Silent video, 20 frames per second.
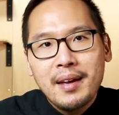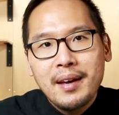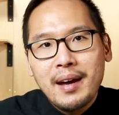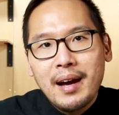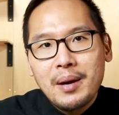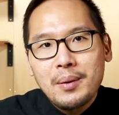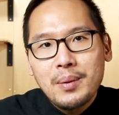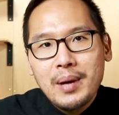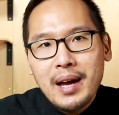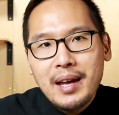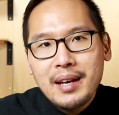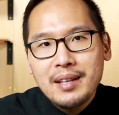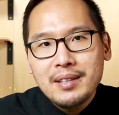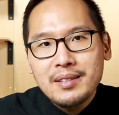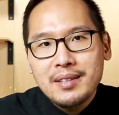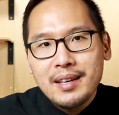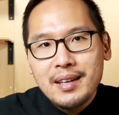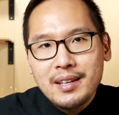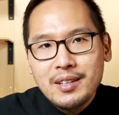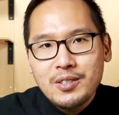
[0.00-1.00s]
I ran
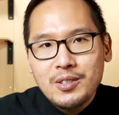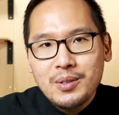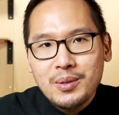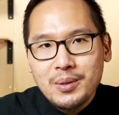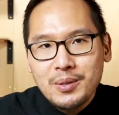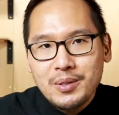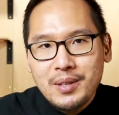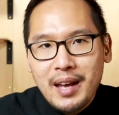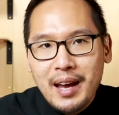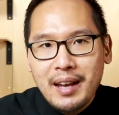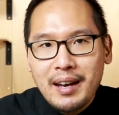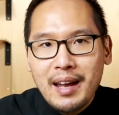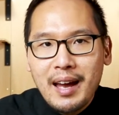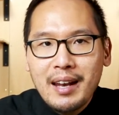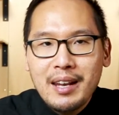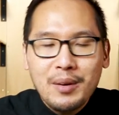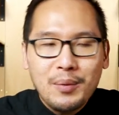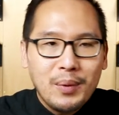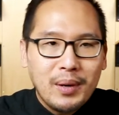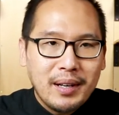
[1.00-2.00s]
into issues that
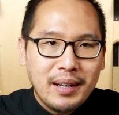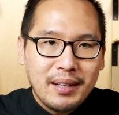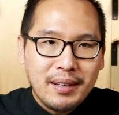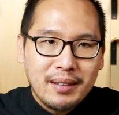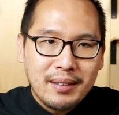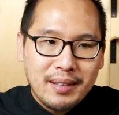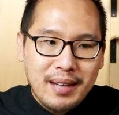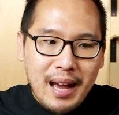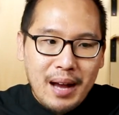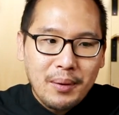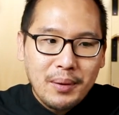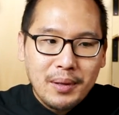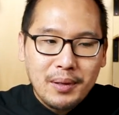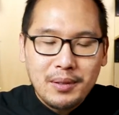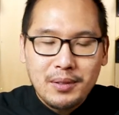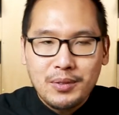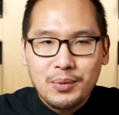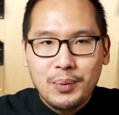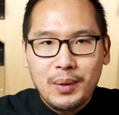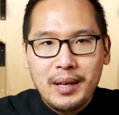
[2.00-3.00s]
anyone
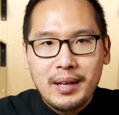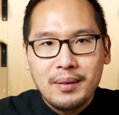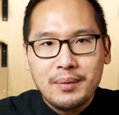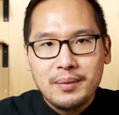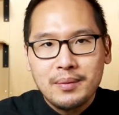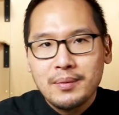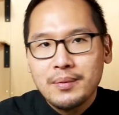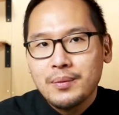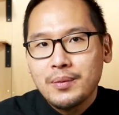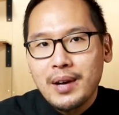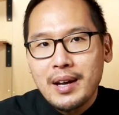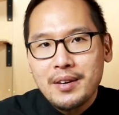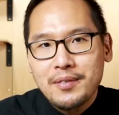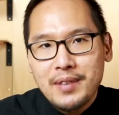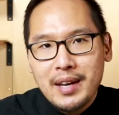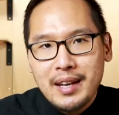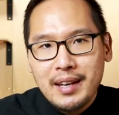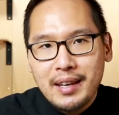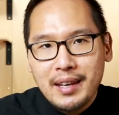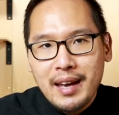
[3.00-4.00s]
encounters when
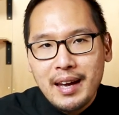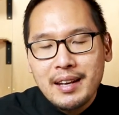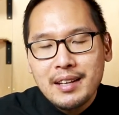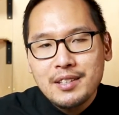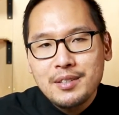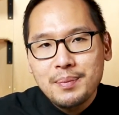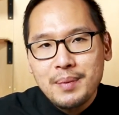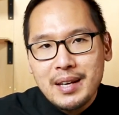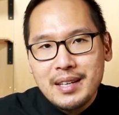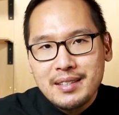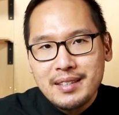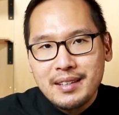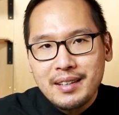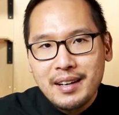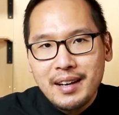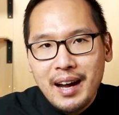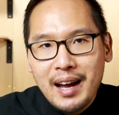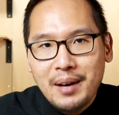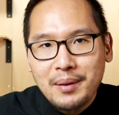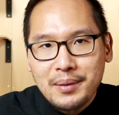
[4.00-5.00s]
renovating any space in
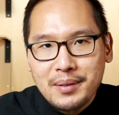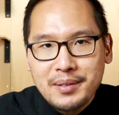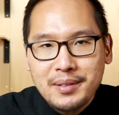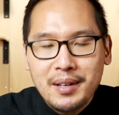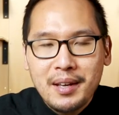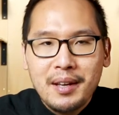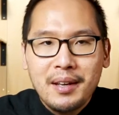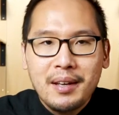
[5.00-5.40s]
their house.